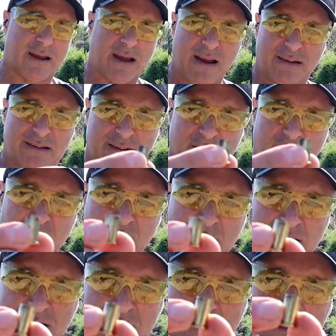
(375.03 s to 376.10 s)
the case there. You
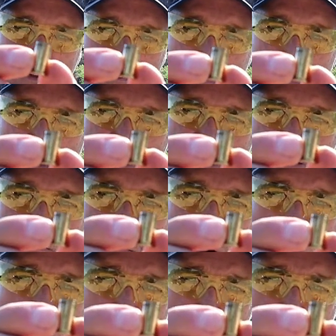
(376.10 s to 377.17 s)
can see it's much
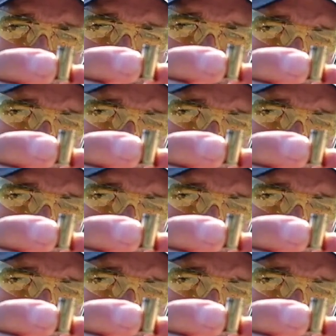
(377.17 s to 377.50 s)
smaller.